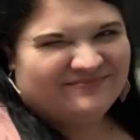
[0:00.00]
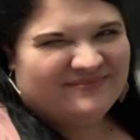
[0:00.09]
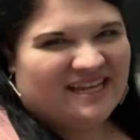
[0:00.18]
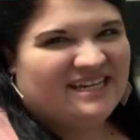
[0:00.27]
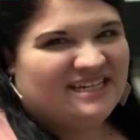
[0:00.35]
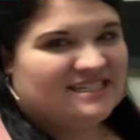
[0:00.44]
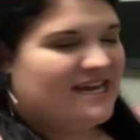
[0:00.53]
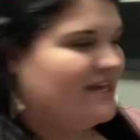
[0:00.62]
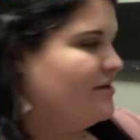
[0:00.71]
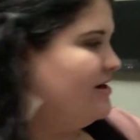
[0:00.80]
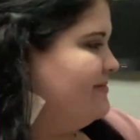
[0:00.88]
He does
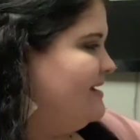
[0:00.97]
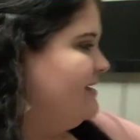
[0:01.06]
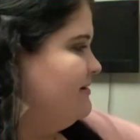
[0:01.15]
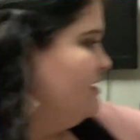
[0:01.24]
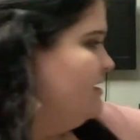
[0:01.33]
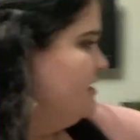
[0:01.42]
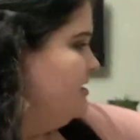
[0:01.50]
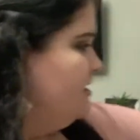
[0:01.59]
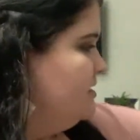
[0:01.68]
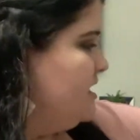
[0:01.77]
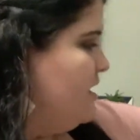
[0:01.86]
hate going to bed.
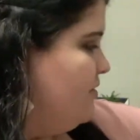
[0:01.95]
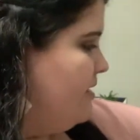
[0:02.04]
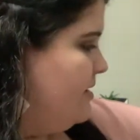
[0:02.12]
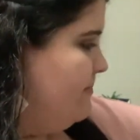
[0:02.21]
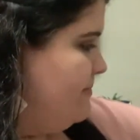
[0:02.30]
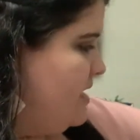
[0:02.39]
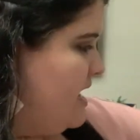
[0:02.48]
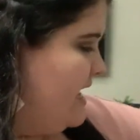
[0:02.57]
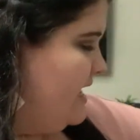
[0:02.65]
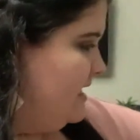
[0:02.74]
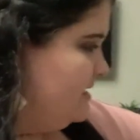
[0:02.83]
So,
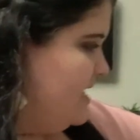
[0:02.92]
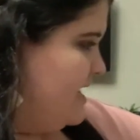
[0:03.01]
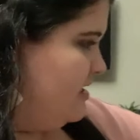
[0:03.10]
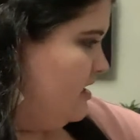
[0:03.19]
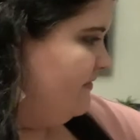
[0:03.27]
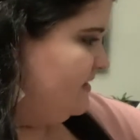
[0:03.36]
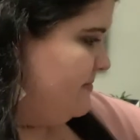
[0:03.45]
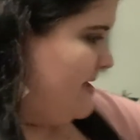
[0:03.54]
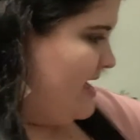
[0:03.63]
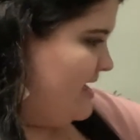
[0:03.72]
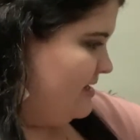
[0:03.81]
Bud is headed off to
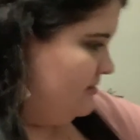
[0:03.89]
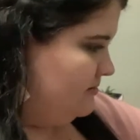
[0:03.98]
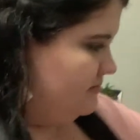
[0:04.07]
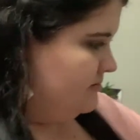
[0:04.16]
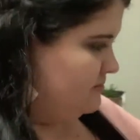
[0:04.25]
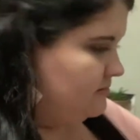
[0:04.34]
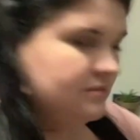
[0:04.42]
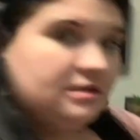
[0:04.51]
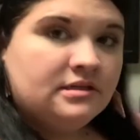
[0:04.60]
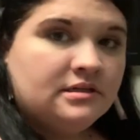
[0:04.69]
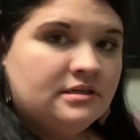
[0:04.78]
bed.
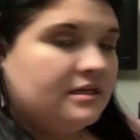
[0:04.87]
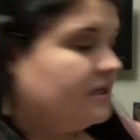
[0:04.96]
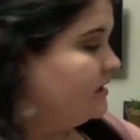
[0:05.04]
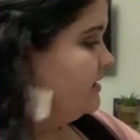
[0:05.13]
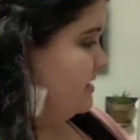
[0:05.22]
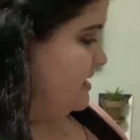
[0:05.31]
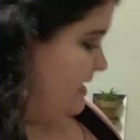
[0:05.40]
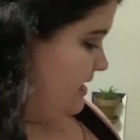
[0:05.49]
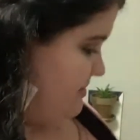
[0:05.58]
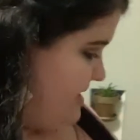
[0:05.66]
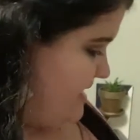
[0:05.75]
Get in
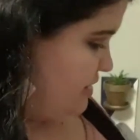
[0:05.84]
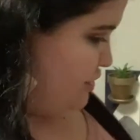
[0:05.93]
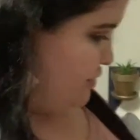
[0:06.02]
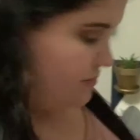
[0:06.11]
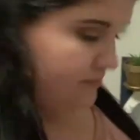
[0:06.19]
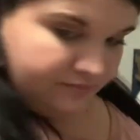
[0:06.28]
the bed, dude.